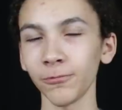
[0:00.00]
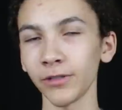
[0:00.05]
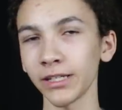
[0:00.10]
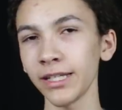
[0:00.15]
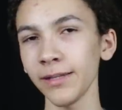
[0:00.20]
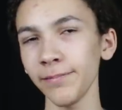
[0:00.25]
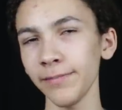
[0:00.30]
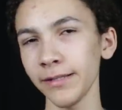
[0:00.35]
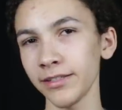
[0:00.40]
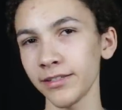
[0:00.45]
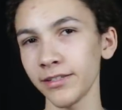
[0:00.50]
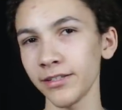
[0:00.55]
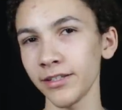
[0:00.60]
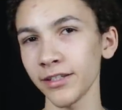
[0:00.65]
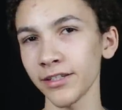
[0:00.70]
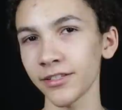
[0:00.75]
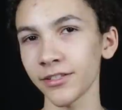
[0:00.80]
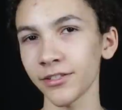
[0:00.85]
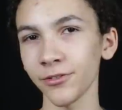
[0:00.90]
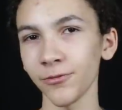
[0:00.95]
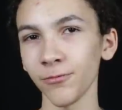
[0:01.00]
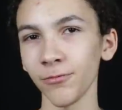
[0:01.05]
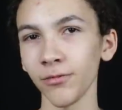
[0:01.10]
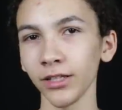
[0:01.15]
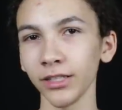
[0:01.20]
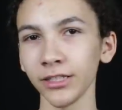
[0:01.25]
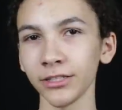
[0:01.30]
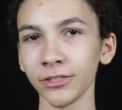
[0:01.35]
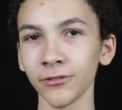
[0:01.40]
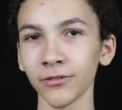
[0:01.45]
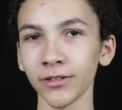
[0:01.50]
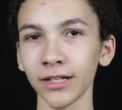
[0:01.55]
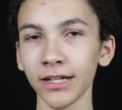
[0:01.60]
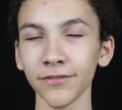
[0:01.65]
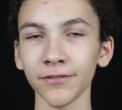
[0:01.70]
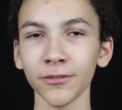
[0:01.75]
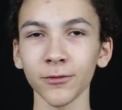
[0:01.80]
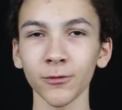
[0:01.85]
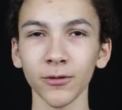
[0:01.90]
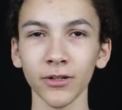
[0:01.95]
When keeping snakes, you really don't
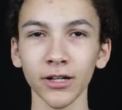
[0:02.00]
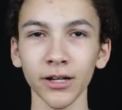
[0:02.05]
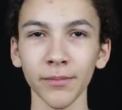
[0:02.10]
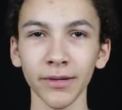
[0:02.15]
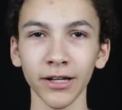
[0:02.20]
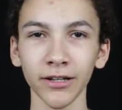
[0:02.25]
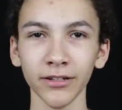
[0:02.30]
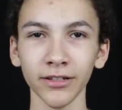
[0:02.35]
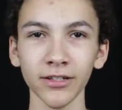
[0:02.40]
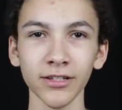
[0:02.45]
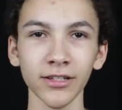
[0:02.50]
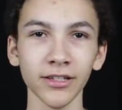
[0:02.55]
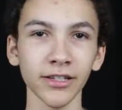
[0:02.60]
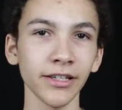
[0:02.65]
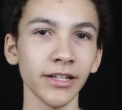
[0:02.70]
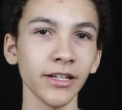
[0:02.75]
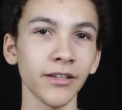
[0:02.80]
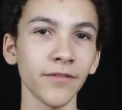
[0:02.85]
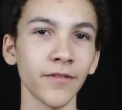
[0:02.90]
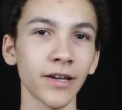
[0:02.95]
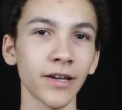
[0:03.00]
have to worry about any